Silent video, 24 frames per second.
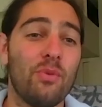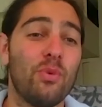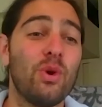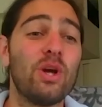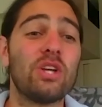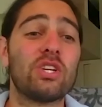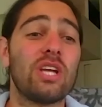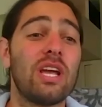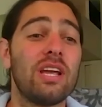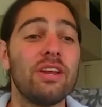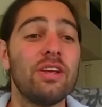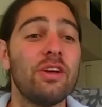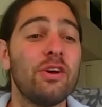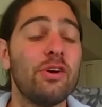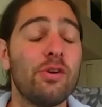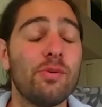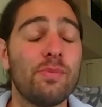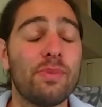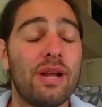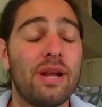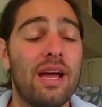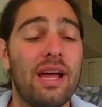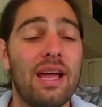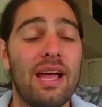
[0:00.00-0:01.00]
wish I knew,
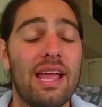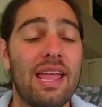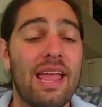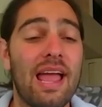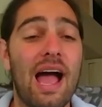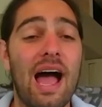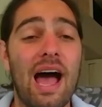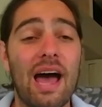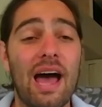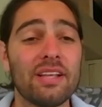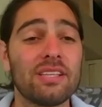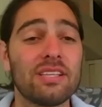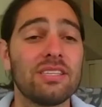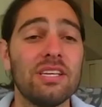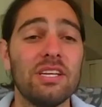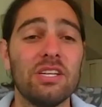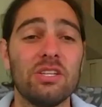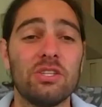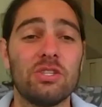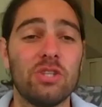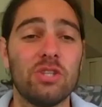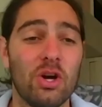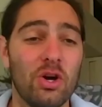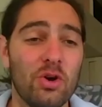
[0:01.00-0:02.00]
but I honestly
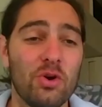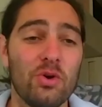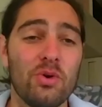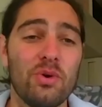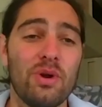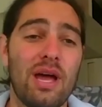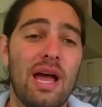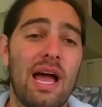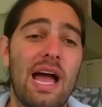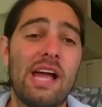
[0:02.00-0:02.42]
don't.